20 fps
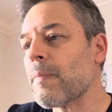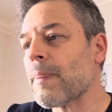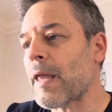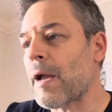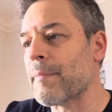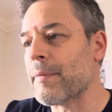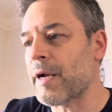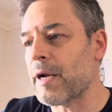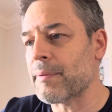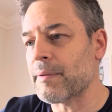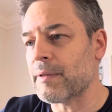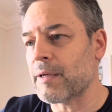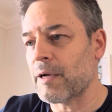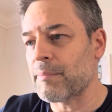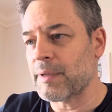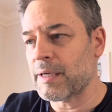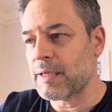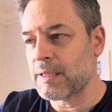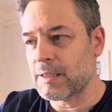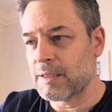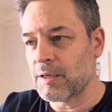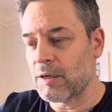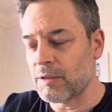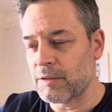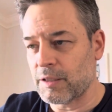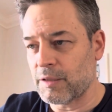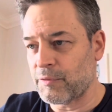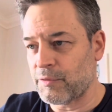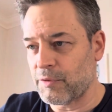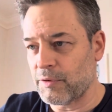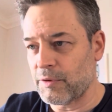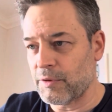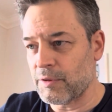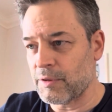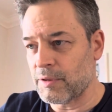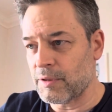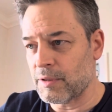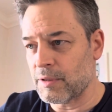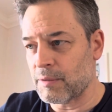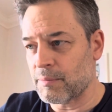I mean, I've been consulting
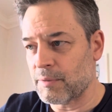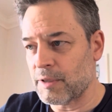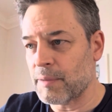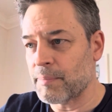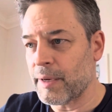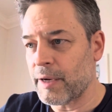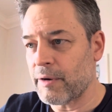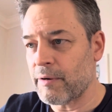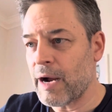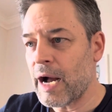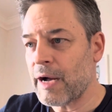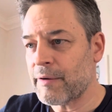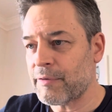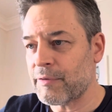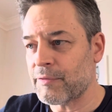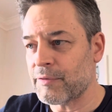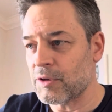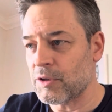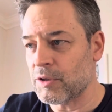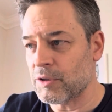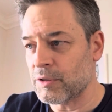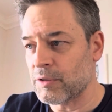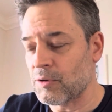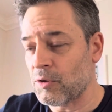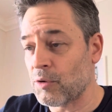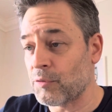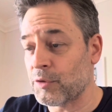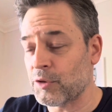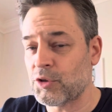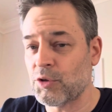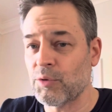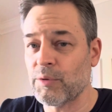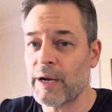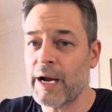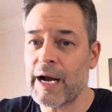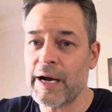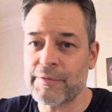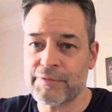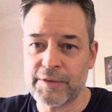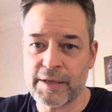for the better half of a good over
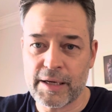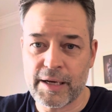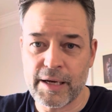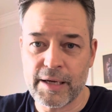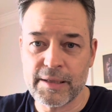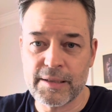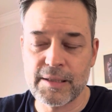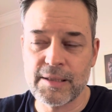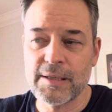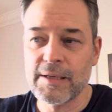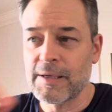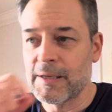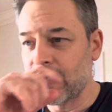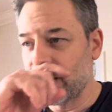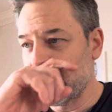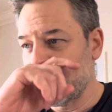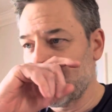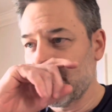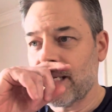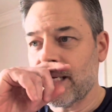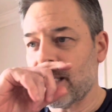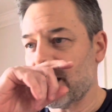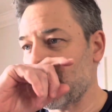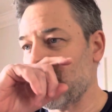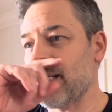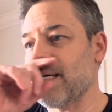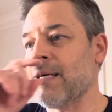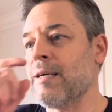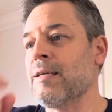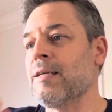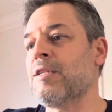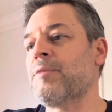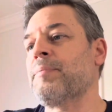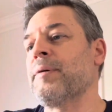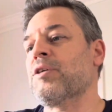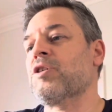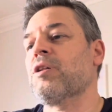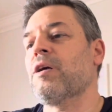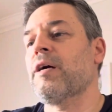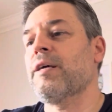2.5 decades,
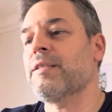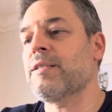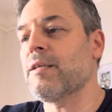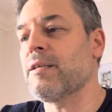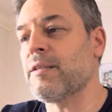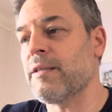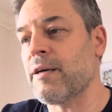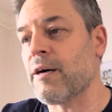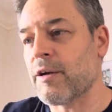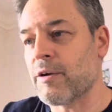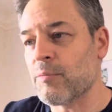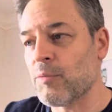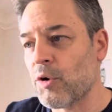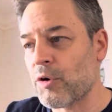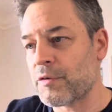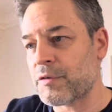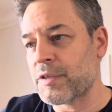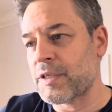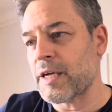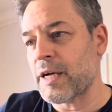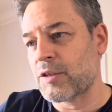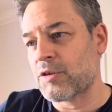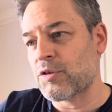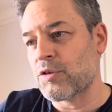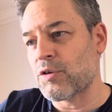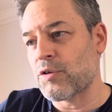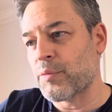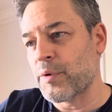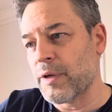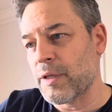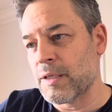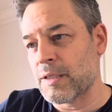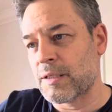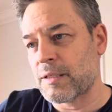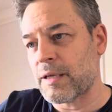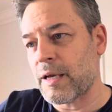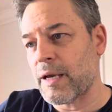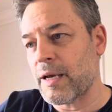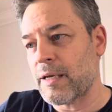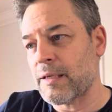specializing in the automotive sector, real
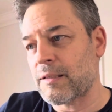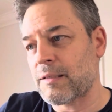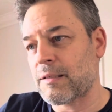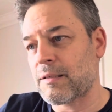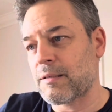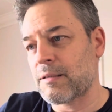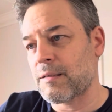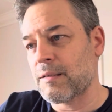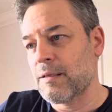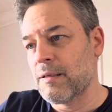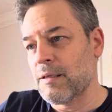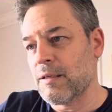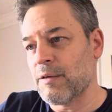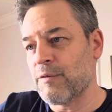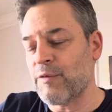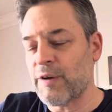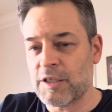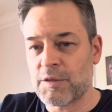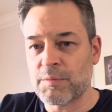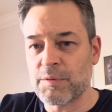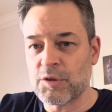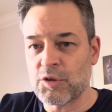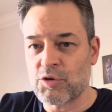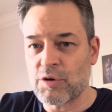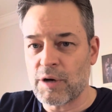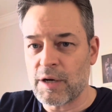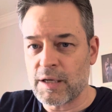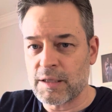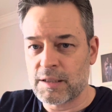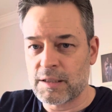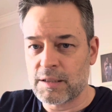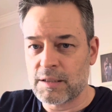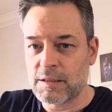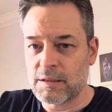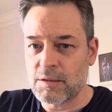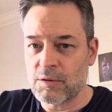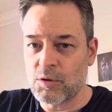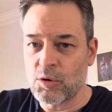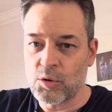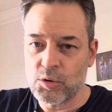estate, investment
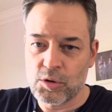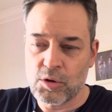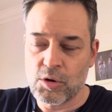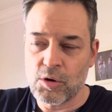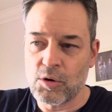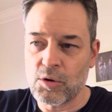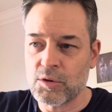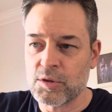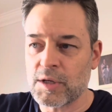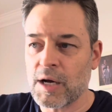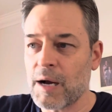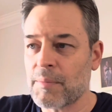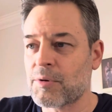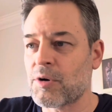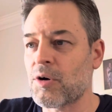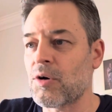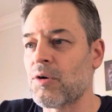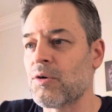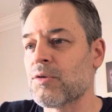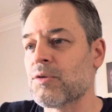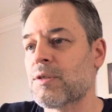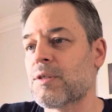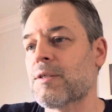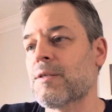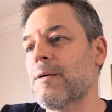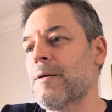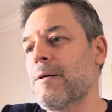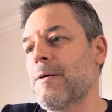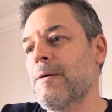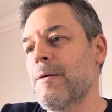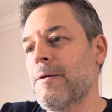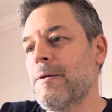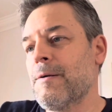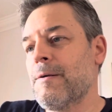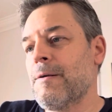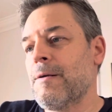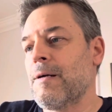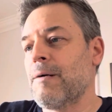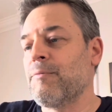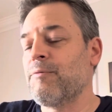trusts, holdcos, opcos.
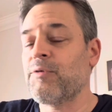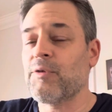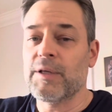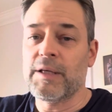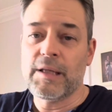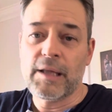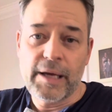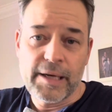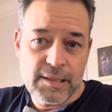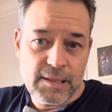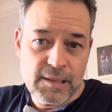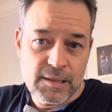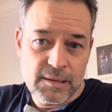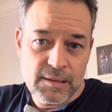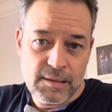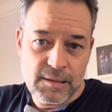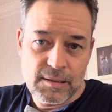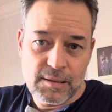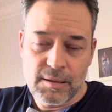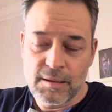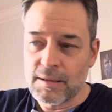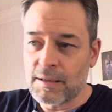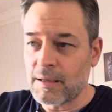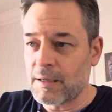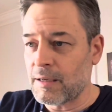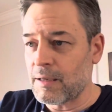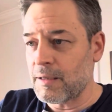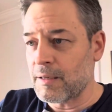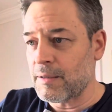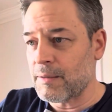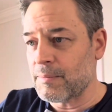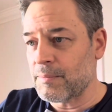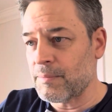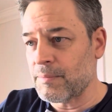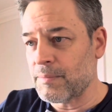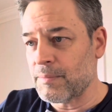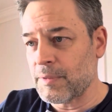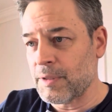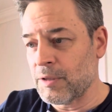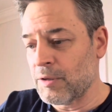I'm fully licensed,
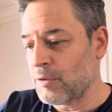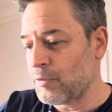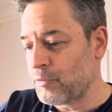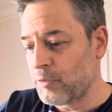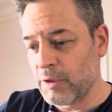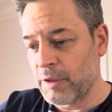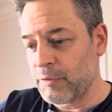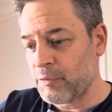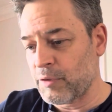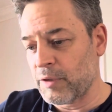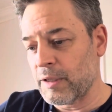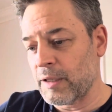fully